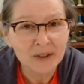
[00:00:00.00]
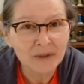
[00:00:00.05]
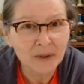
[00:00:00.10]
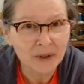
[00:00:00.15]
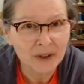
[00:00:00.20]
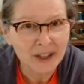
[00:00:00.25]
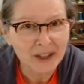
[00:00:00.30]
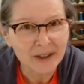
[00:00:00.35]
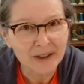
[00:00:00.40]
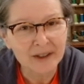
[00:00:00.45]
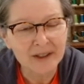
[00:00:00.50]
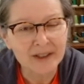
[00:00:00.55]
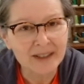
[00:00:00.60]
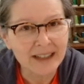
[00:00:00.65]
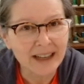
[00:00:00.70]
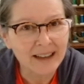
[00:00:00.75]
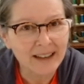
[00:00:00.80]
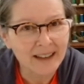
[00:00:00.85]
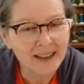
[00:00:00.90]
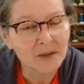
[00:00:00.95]
wonderful
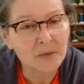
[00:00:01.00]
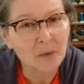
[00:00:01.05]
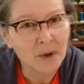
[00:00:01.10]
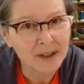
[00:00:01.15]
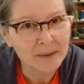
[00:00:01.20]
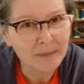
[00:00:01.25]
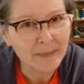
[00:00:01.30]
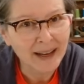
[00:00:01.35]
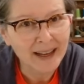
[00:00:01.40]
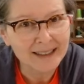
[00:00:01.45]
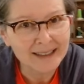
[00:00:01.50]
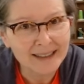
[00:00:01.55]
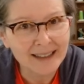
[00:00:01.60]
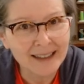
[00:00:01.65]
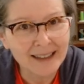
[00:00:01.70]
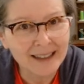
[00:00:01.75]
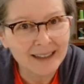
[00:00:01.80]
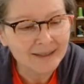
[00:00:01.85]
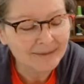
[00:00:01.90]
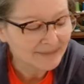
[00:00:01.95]
years and one bad
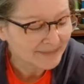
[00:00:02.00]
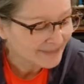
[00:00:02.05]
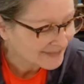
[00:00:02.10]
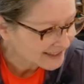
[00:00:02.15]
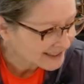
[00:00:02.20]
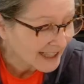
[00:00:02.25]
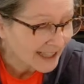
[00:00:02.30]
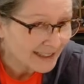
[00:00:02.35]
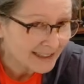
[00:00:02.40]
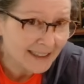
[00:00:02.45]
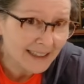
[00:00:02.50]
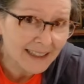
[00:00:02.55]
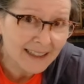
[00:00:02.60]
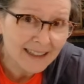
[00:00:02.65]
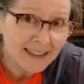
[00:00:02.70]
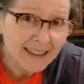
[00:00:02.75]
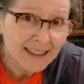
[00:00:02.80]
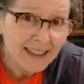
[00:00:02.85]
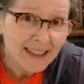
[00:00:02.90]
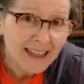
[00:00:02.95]
day, sadly.
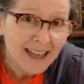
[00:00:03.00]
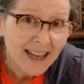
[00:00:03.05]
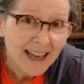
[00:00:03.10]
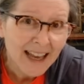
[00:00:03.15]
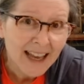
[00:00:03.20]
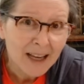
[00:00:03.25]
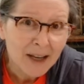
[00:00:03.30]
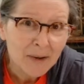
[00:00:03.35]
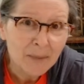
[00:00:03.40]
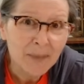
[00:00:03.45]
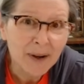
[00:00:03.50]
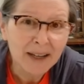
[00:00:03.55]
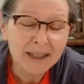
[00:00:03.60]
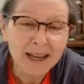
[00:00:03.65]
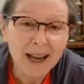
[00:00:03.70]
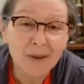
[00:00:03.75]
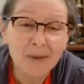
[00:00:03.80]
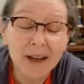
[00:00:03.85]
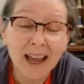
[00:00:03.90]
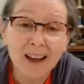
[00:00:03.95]
But
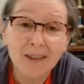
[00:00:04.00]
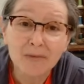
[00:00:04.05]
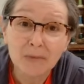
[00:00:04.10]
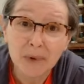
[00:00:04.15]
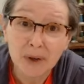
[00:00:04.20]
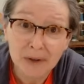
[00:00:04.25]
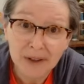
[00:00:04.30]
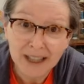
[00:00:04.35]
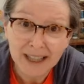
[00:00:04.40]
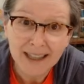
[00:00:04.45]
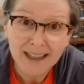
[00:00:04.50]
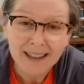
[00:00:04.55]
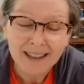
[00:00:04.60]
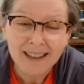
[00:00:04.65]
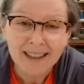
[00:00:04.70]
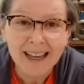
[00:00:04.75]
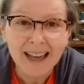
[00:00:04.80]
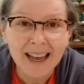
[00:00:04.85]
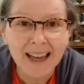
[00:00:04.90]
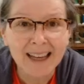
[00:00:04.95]
now we have Bodhi,
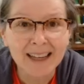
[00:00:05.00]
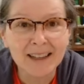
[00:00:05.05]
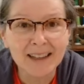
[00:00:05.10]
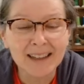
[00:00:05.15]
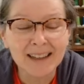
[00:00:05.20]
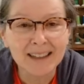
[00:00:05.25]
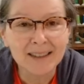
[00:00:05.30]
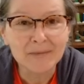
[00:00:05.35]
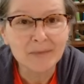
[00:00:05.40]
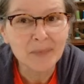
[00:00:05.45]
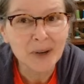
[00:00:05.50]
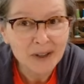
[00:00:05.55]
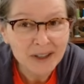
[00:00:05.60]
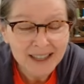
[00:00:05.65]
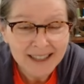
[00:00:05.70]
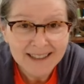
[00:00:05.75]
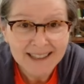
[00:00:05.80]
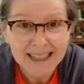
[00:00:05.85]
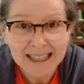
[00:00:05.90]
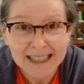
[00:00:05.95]
and
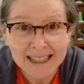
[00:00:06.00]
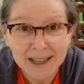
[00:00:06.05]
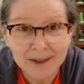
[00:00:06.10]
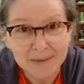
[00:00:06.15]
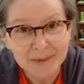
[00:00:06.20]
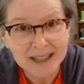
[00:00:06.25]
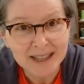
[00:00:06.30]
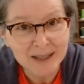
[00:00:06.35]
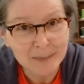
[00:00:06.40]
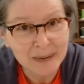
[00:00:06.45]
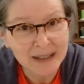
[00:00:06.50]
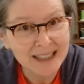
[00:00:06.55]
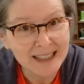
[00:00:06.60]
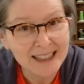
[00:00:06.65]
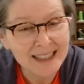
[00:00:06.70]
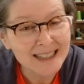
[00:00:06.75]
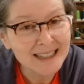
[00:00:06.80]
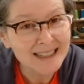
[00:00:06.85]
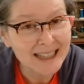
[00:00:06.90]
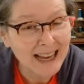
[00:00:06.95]
Bodhi's getting up to speed.
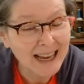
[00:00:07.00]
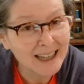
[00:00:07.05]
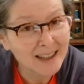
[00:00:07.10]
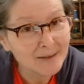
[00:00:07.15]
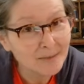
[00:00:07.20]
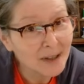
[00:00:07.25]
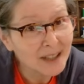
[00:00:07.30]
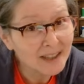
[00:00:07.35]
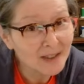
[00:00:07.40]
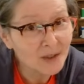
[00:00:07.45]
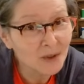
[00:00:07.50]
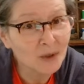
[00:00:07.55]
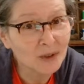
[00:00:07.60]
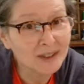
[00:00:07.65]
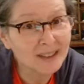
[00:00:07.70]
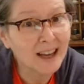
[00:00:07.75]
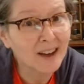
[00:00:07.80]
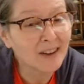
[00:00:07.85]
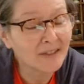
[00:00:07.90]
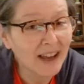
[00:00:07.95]
He's 8 months
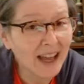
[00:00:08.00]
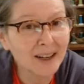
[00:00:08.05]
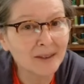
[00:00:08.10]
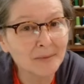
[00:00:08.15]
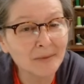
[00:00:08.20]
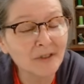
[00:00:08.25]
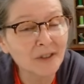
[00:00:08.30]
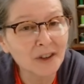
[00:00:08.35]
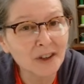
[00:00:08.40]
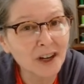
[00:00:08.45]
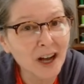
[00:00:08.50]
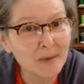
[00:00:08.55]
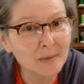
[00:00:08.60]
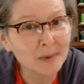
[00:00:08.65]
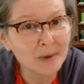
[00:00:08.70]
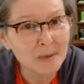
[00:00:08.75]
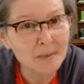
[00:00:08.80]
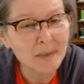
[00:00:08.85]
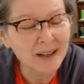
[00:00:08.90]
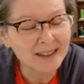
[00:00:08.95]
old now. I've had him for a
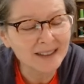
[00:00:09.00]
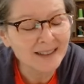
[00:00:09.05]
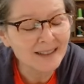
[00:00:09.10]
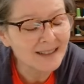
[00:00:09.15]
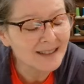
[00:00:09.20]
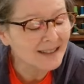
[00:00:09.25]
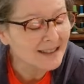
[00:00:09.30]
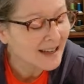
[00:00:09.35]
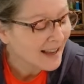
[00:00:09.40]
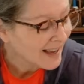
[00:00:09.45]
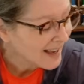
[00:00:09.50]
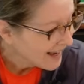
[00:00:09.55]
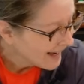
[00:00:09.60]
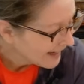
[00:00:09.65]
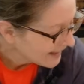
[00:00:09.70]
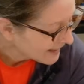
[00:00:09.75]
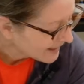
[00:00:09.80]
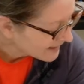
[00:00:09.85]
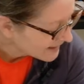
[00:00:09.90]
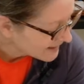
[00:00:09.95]
couple of months,
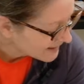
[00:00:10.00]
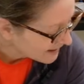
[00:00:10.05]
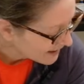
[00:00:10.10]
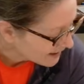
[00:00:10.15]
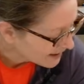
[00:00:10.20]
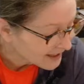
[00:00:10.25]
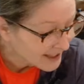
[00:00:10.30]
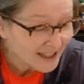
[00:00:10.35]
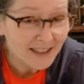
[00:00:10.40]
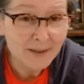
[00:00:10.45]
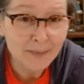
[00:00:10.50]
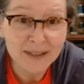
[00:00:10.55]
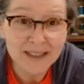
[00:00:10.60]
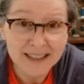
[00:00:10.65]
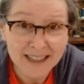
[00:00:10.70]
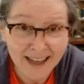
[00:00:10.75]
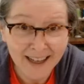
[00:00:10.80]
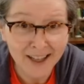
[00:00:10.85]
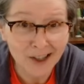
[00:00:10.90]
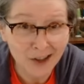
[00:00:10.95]
and he's been
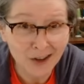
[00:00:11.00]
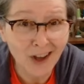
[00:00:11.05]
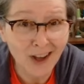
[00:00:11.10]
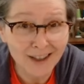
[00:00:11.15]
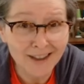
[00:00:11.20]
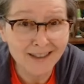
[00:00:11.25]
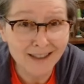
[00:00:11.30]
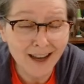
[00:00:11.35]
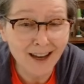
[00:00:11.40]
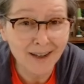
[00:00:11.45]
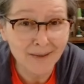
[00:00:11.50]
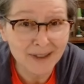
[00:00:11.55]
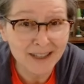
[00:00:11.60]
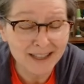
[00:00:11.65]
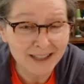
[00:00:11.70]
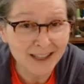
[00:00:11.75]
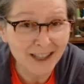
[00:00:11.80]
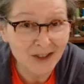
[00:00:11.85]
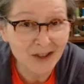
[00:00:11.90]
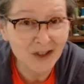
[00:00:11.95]
taking a lot of time and
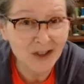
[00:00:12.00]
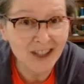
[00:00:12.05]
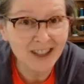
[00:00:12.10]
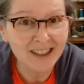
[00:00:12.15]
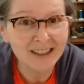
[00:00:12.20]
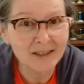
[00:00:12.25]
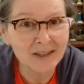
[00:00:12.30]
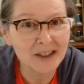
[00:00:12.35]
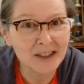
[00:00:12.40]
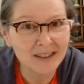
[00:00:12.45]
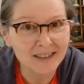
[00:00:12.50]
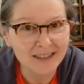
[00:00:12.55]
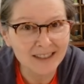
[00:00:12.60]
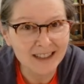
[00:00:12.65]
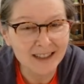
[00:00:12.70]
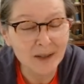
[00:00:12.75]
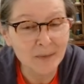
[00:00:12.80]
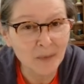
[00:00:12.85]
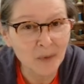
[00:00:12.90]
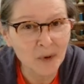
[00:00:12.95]
attention.
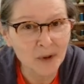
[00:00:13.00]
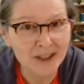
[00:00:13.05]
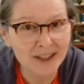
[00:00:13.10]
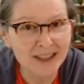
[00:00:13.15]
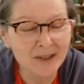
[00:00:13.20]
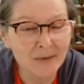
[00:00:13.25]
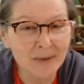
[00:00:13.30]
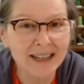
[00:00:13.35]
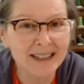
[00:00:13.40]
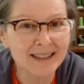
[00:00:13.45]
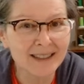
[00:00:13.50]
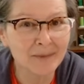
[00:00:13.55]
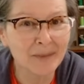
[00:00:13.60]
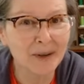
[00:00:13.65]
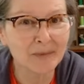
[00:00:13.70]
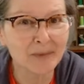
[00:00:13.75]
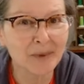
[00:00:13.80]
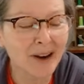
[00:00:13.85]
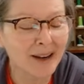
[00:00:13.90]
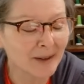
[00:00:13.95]
It's important to raise them
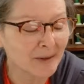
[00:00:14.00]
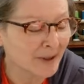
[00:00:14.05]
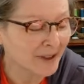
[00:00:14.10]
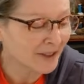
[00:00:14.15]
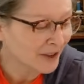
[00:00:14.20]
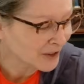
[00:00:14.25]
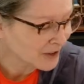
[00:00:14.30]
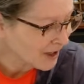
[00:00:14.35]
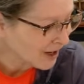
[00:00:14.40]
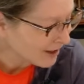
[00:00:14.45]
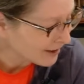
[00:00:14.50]
up right when they're